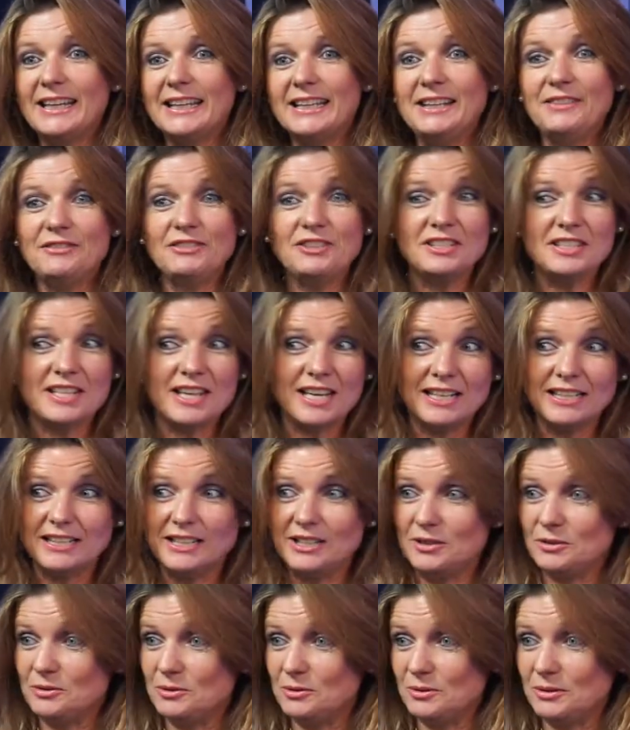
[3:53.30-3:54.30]
And I can even
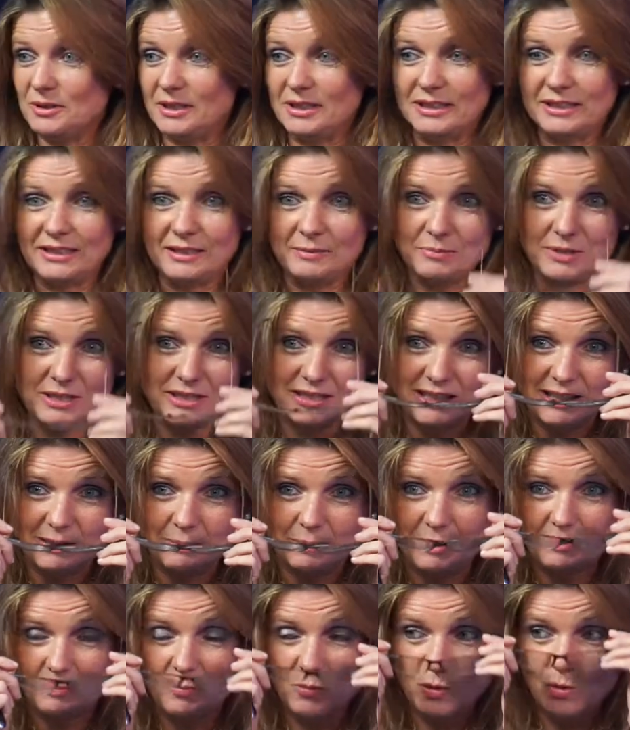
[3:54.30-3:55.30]
tell you, I can be a
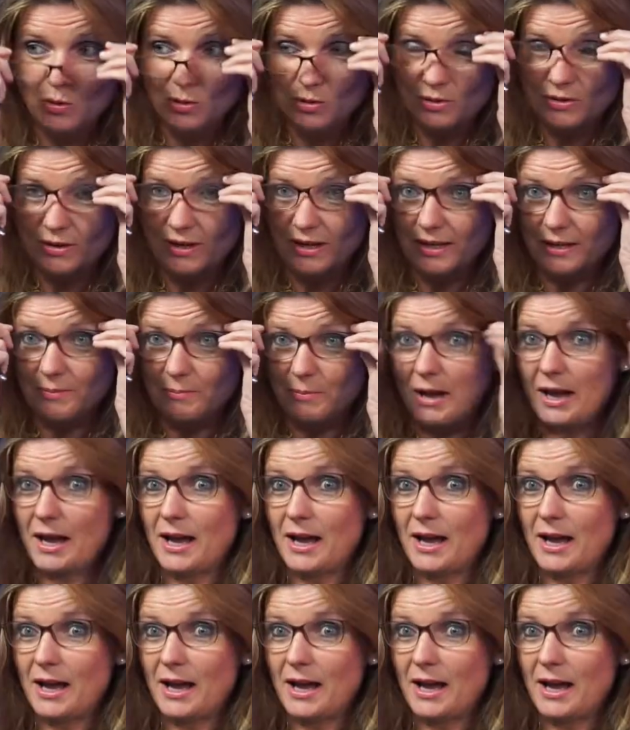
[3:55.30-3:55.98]
little bit more